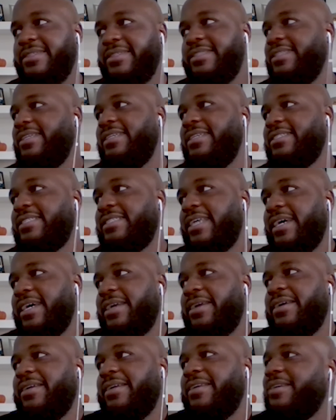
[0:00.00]
it's
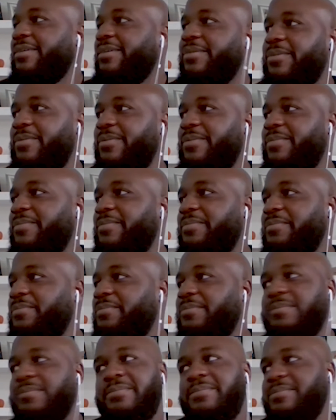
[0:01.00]
like
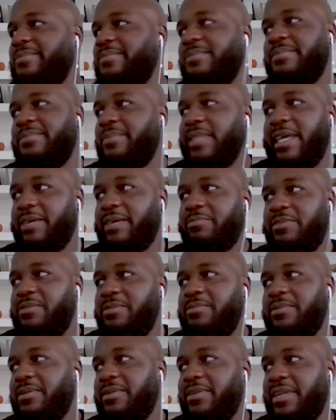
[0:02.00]
Black
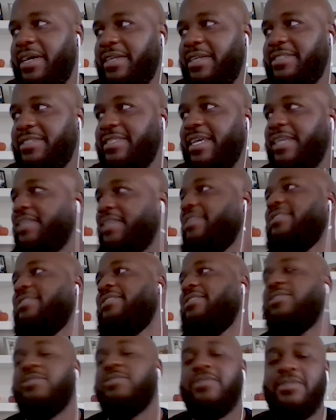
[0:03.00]
people are not taken
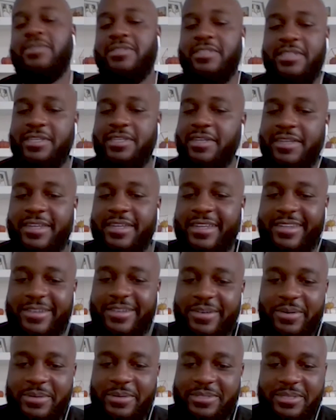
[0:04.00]
seriously
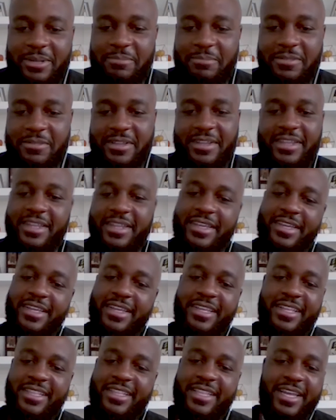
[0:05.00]
or something.
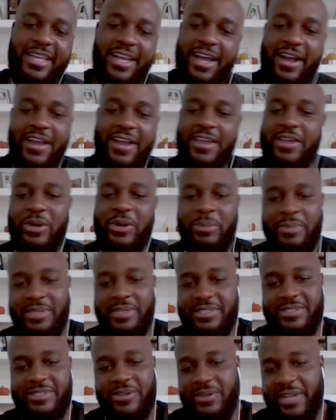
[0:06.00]
Like our
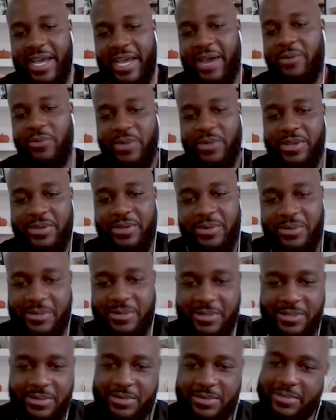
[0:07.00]
ailments are not
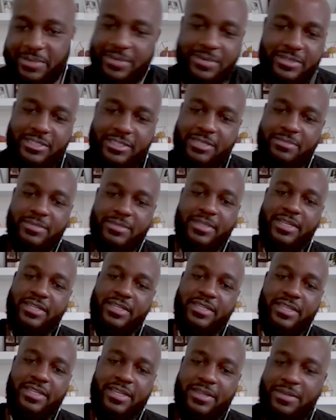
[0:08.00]
real or something
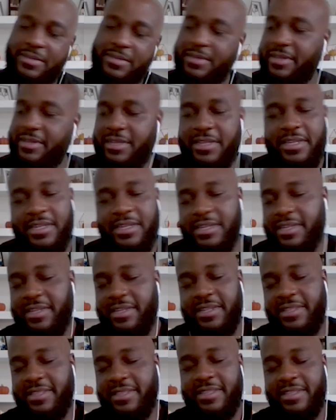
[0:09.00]
like that.
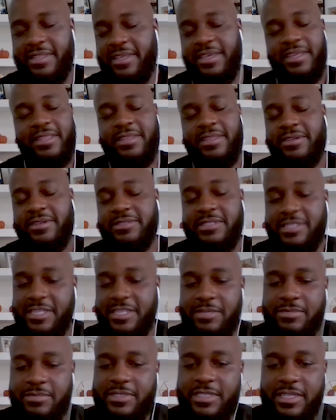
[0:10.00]
And there's
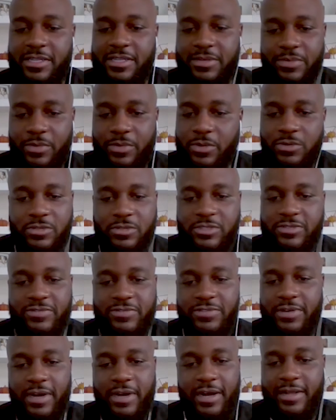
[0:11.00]
deep-seated roots
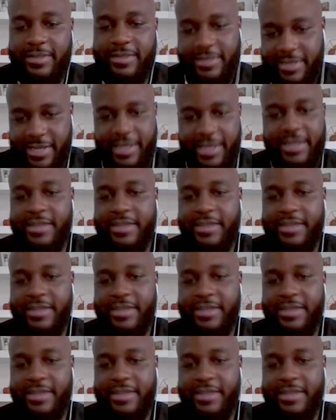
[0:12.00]
for all of that,